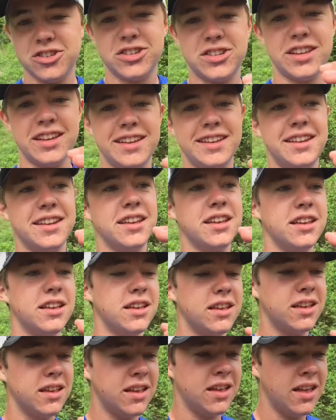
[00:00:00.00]
just seen
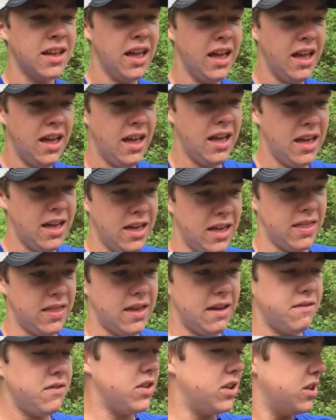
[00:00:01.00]

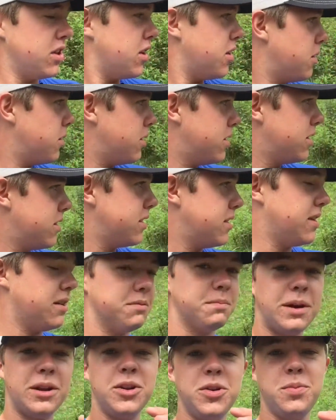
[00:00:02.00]
that video, that was
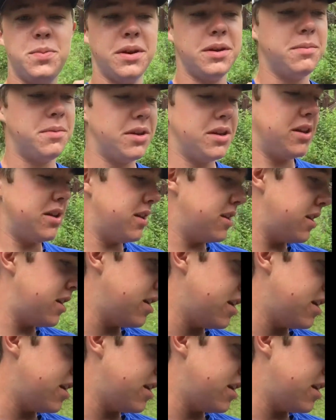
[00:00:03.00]
my new PB.